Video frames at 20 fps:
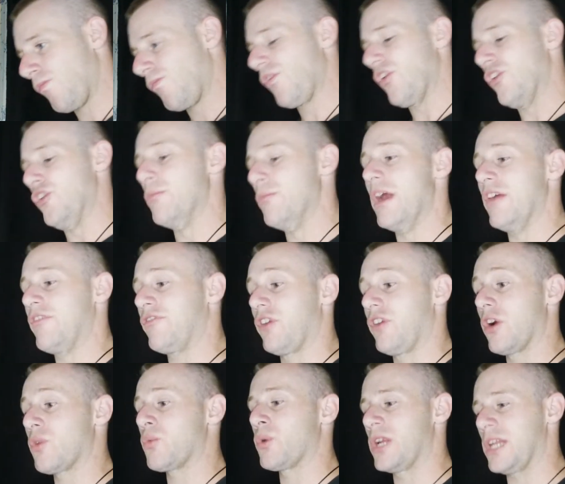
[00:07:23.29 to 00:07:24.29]
You may
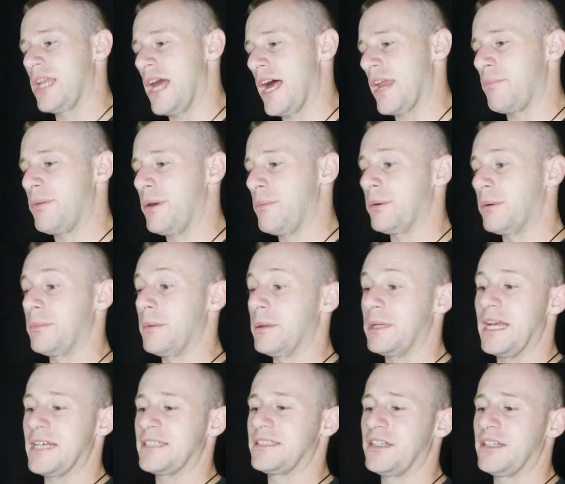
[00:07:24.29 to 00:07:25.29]
flirt with a lot of people, but
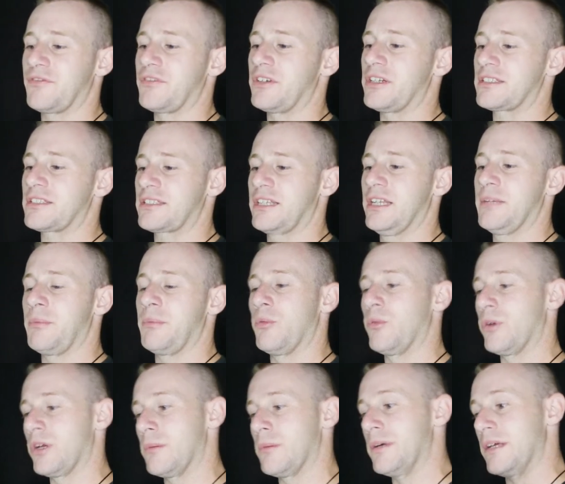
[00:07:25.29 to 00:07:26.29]
that's different than sleeping
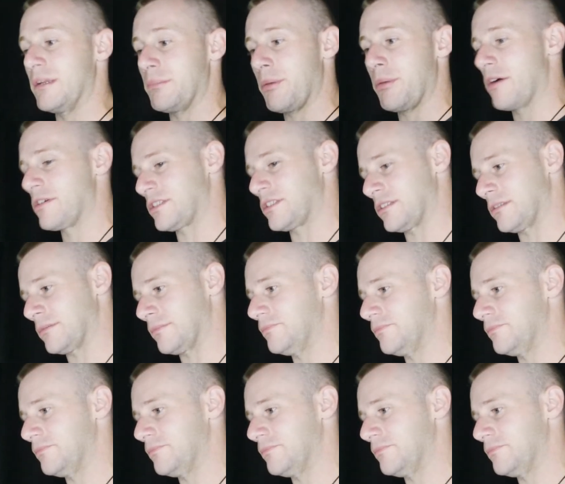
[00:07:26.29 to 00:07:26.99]
with them in person.